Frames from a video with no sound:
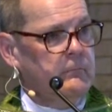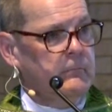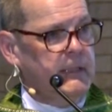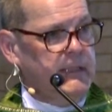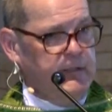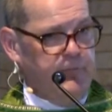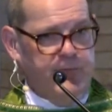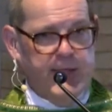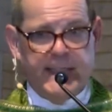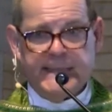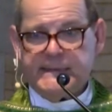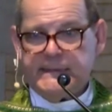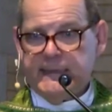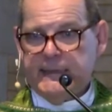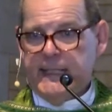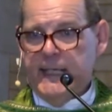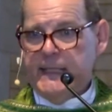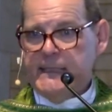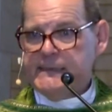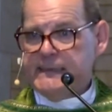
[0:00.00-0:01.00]
And if that's the
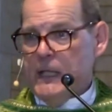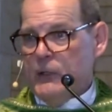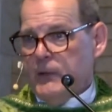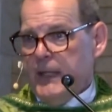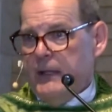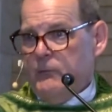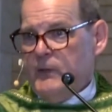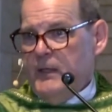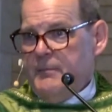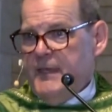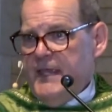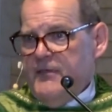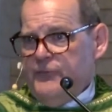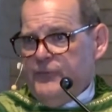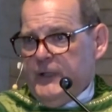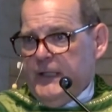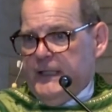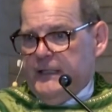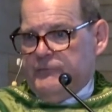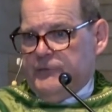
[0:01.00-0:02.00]
case, how can we be
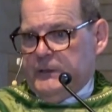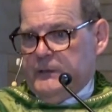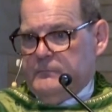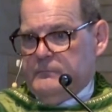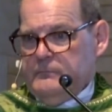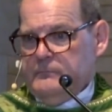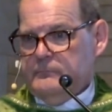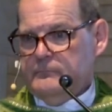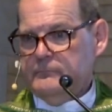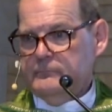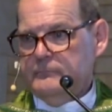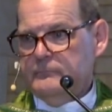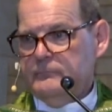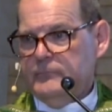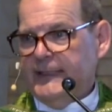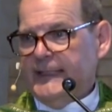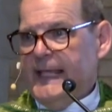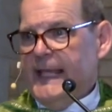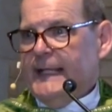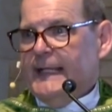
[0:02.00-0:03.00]
forgiven?
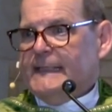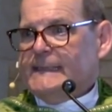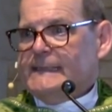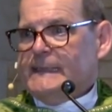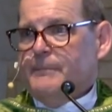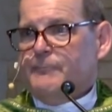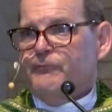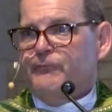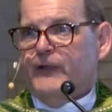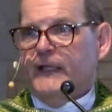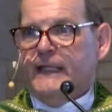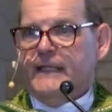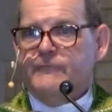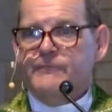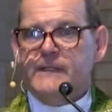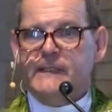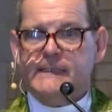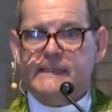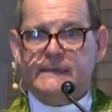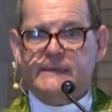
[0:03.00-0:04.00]
We can't accept
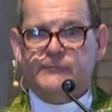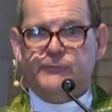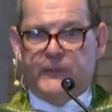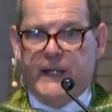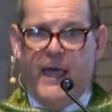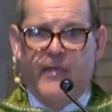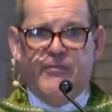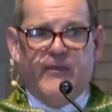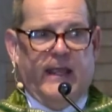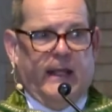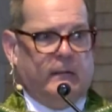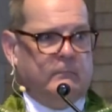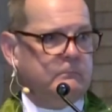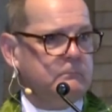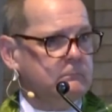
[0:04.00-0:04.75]
forgiveness for nothing.